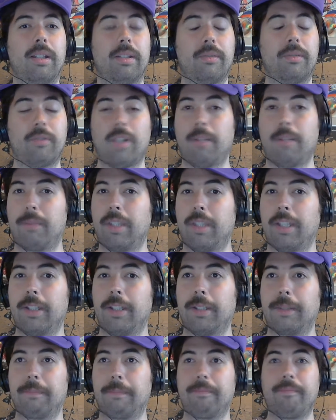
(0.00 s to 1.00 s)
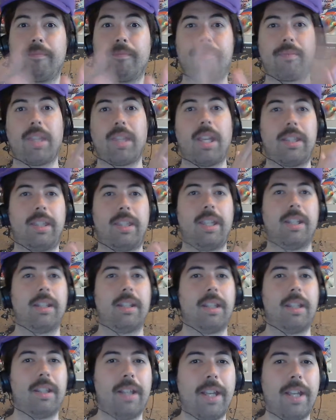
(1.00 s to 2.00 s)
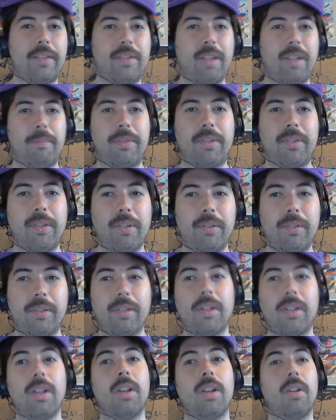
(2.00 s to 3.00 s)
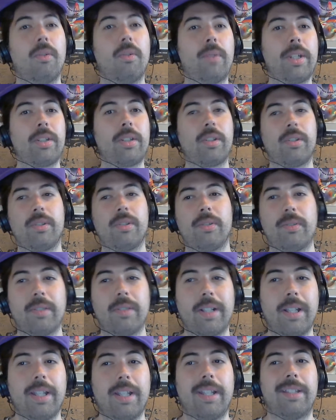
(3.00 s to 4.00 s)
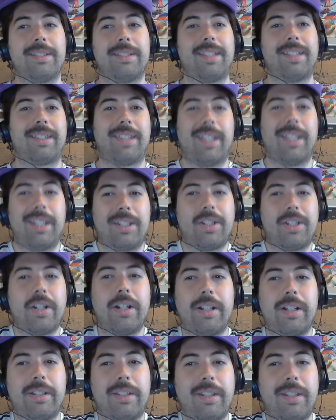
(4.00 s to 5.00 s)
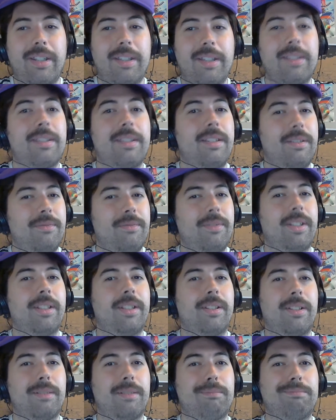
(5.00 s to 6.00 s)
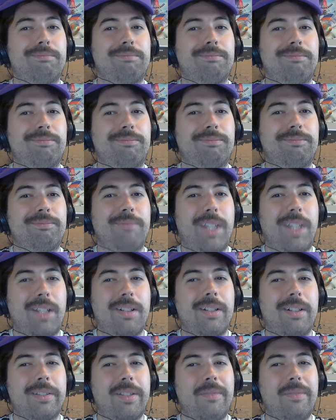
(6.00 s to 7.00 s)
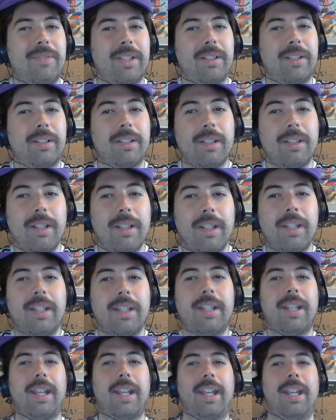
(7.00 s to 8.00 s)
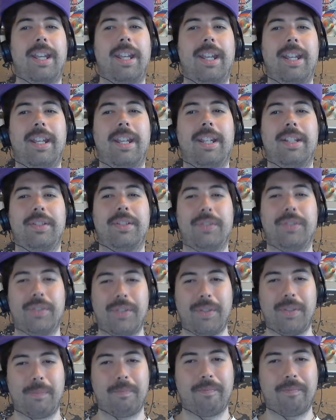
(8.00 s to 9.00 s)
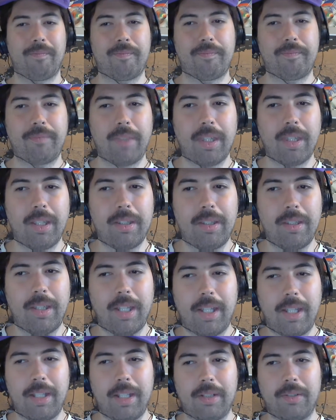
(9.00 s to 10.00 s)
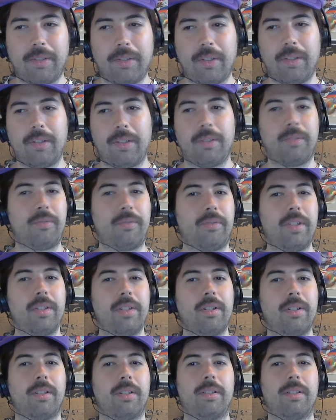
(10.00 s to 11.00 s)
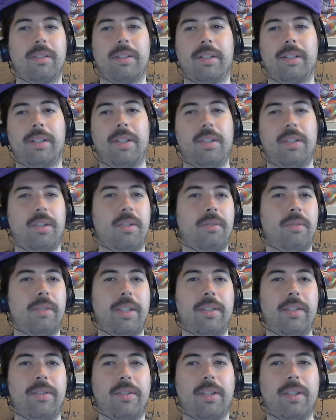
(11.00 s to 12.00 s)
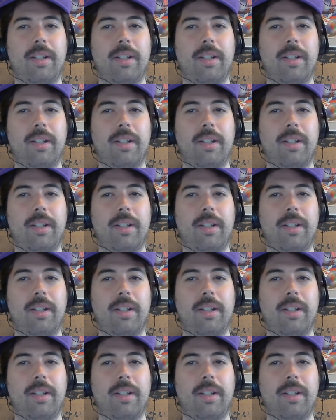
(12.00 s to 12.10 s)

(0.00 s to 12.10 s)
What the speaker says: from at the end of the last episode, we know that they caught the vid. They caught the vid. And then Phil, he's